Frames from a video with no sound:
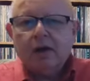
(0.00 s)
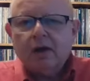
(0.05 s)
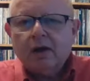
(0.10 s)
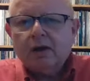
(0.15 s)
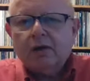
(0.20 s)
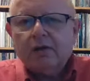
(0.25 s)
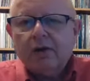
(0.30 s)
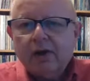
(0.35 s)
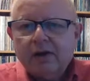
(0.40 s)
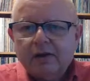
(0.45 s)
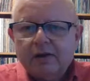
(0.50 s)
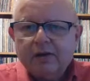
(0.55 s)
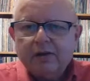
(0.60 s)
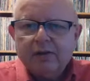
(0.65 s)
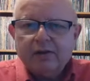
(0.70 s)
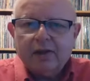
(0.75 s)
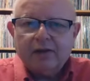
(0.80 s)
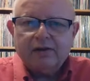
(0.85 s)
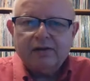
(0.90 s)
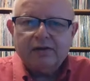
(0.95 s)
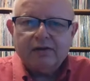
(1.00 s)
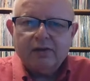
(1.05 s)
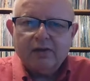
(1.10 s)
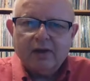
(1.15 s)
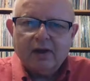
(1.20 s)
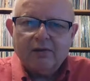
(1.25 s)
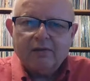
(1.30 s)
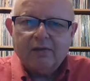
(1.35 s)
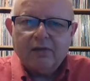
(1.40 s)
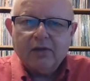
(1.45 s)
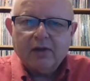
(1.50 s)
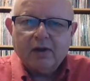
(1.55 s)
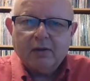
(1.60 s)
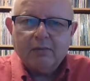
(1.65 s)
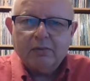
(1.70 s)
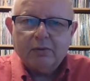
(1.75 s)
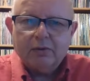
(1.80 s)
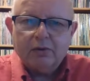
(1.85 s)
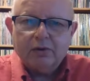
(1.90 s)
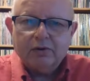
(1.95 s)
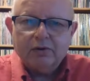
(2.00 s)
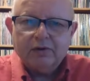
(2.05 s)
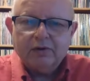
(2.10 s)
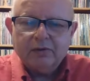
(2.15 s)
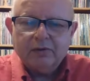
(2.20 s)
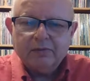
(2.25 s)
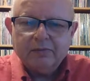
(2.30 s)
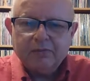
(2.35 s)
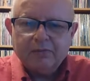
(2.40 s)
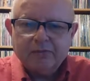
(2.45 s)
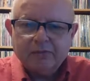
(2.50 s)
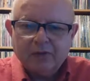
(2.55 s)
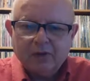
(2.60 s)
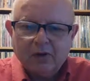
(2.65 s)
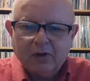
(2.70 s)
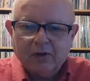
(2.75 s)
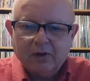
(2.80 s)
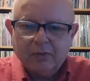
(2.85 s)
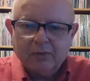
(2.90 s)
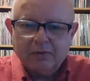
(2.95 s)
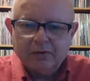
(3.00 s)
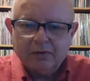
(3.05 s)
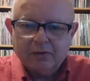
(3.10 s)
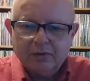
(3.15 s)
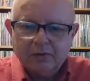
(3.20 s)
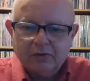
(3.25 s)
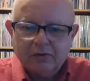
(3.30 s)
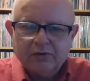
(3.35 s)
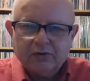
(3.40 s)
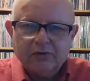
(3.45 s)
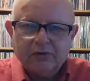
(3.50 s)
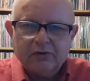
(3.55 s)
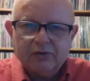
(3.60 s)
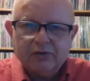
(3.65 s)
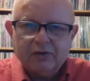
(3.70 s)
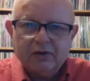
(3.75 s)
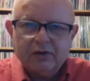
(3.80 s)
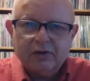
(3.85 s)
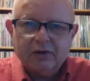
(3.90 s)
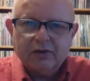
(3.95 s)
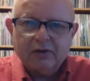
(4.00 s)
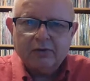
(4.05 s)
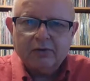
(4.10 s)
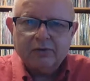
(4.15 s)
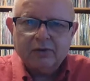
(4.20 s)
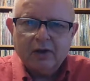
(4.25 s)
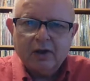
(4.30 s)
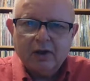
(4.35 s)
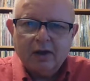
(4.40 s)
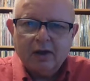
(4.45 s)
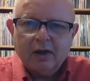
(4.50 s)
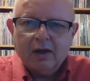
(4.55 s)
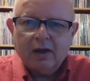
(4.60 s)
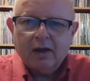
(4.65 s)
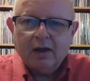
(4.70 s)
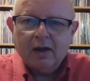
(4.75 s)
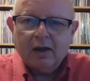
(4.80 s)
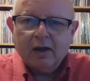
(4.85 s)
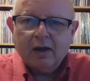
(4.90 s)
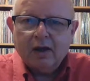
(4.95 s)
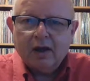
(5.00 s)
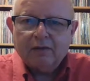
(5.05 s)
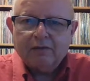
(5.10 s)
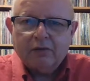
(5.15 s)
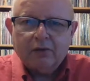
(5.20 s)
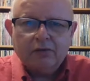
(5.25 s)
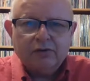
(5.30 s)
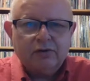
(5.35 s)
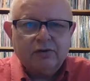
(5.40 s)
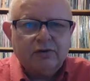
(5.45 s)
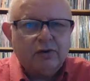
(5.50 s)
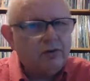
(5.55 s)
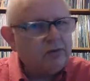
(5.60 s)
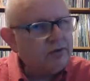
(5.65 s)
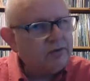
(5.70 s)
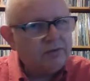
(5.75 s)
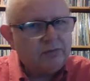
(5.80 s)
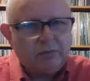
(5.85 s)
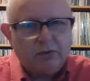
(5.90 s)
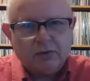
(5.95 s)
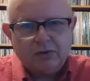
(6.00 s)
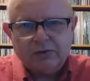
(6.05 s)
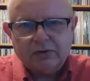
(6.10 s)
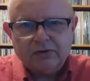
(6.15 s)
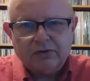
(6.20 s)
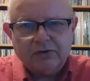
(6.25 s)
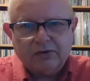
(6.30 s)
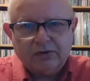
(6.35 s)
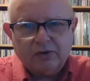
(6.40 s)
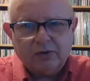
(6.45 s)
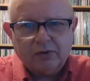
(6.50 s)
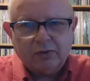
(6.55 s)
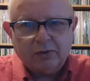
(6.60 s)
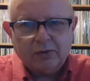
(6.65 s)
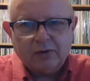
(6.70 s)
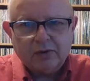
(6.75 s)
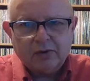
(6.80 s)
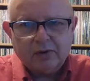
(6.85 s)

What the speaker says: Right, that's everything I bought. I hope you enjoyed seeing those. I've got tons more to show.